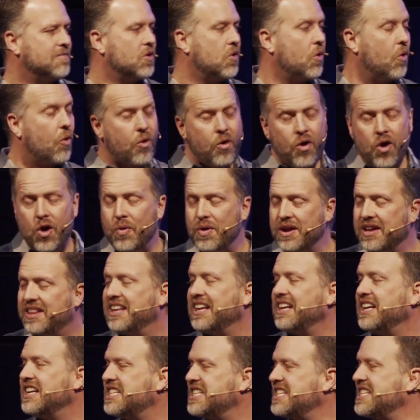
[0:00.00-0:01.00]
Or we
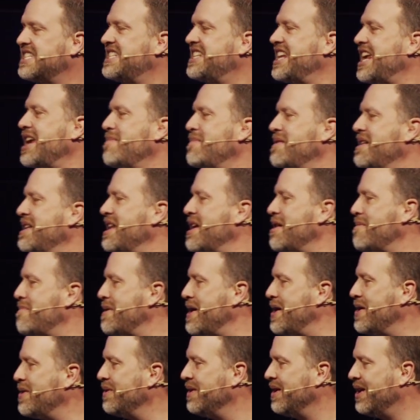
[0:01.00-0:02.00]
think it's a statement
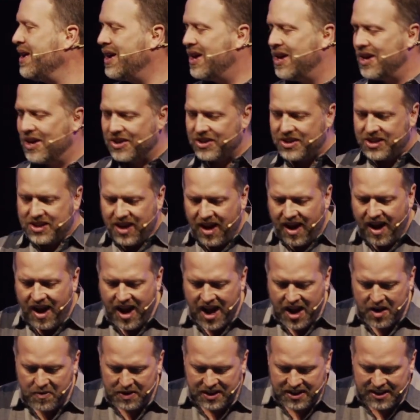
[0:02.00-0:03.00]
about
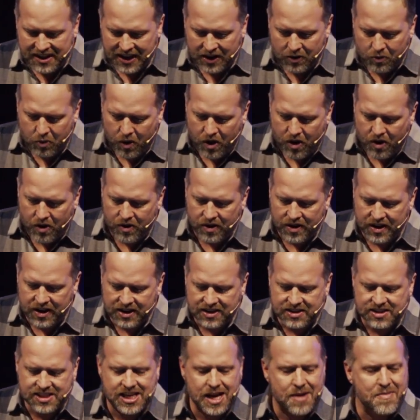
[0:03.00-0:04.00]
God. We think, well,
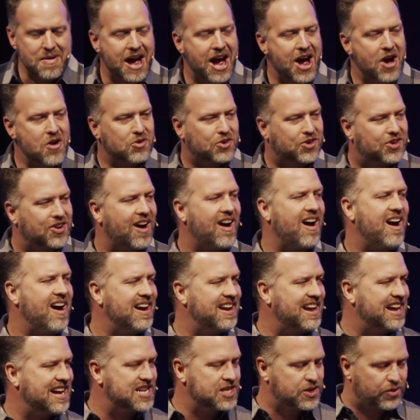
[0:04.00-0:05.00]
somehow
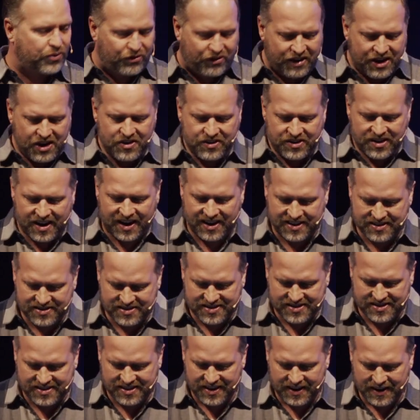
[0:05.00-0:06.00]
God has failed
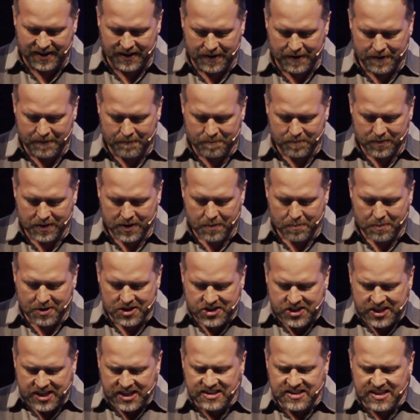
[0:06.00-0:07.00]
us. But
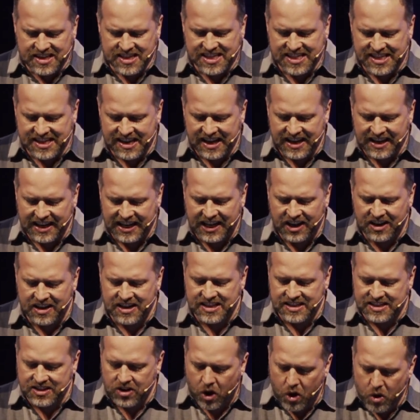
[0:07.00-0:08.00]
Jesus is saying here,
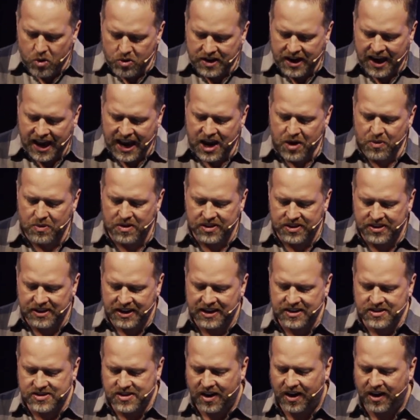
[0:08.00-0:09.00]
it's okay when
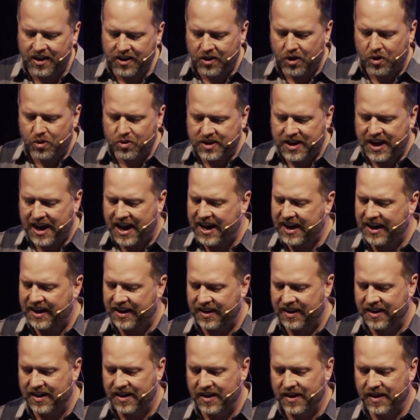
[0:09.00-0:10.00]
things aren't okay.
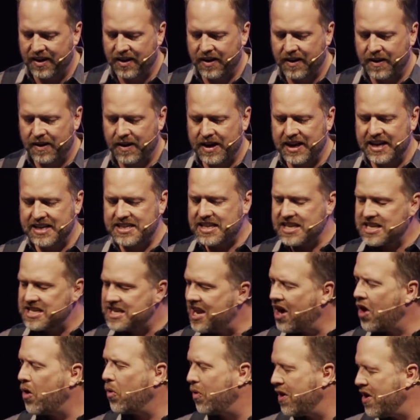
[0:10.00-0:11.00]
He says
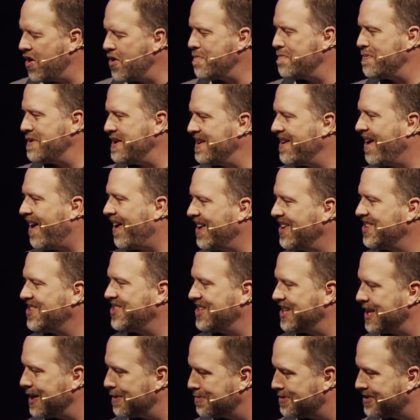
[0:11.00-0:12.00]
there will be
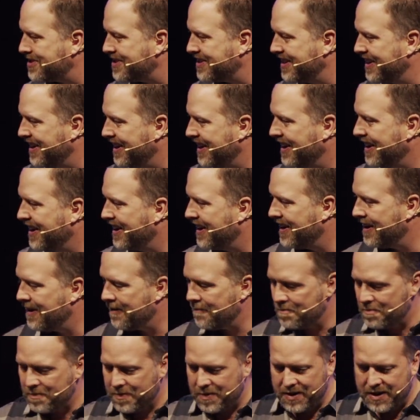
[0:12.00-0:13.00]
hardships.
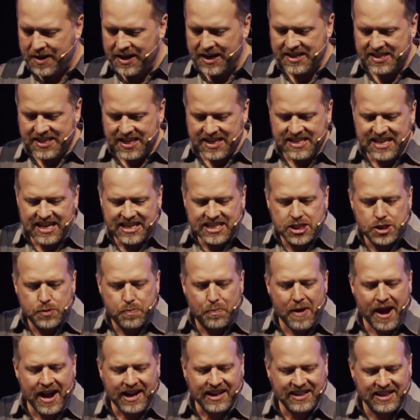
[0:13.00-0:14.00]
He says
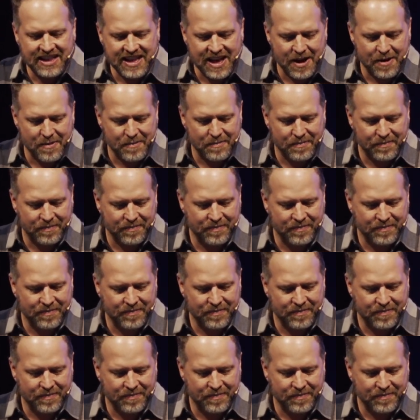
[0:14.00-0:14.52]
expect them.